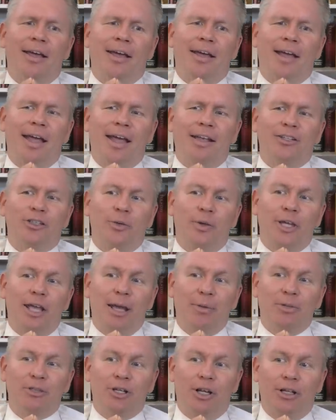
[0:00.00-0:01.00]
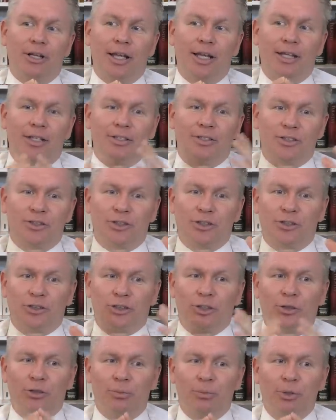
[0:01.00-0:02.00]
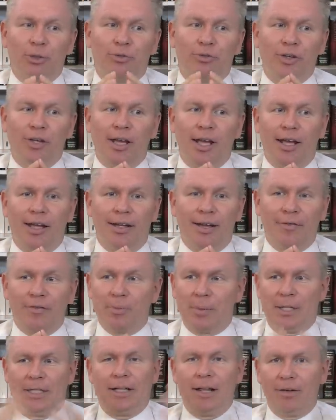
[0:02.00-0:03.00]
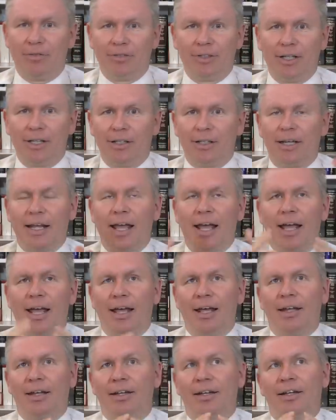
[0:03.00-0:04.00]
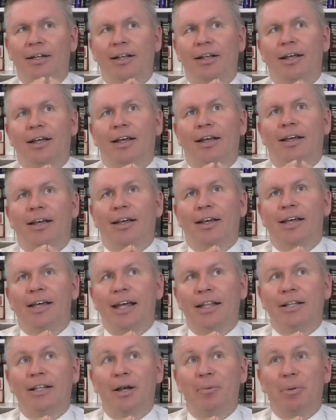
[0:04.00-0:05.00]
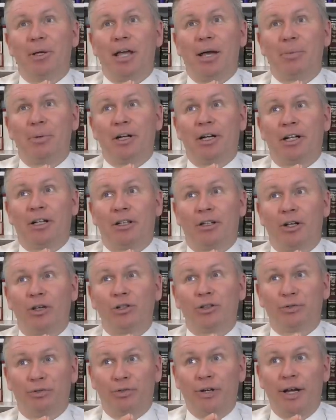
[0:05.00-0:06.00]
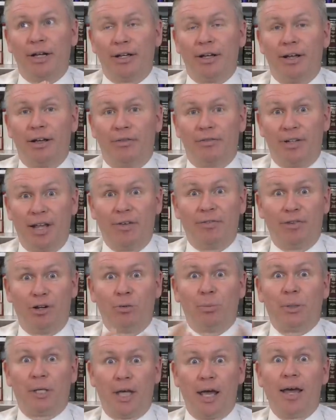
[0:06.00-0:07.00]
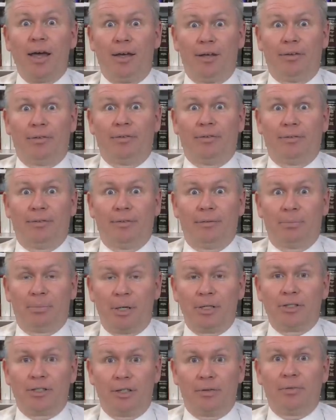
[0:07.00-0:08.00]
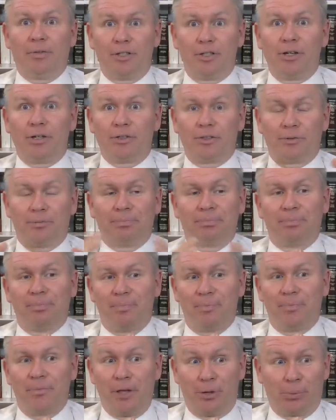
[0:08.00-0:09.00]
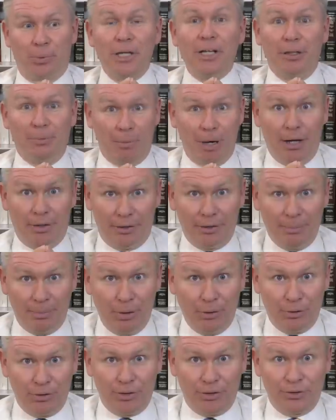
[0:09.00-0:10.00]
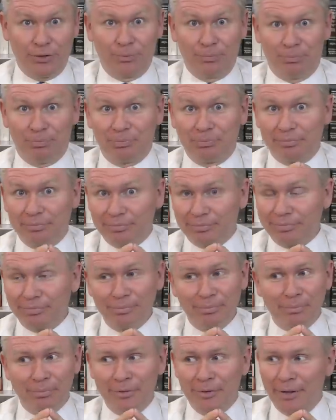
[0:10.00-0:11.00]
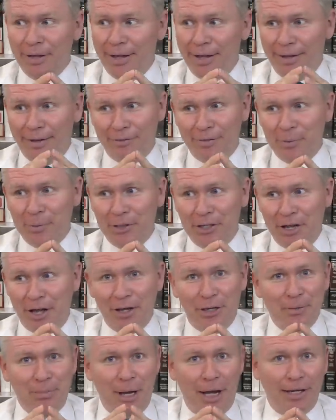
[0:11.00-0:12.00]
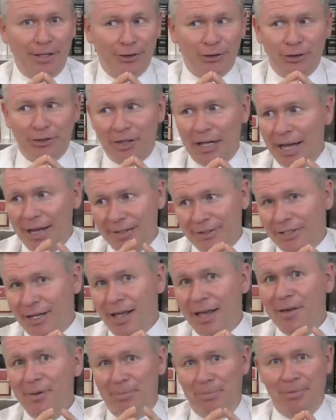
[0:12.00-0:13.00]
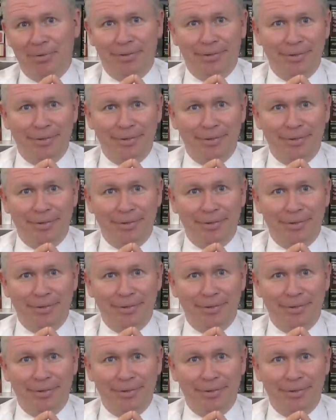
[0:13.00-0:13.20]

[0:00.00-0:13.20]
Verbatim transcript: and so he came to Salt Lake and sh- showed the movie, and everybody loved it, and he ended up becoming a close friend of David O. McKay, president of the church, the real modern Moses. Uh, if he were a younger man, he should have cast him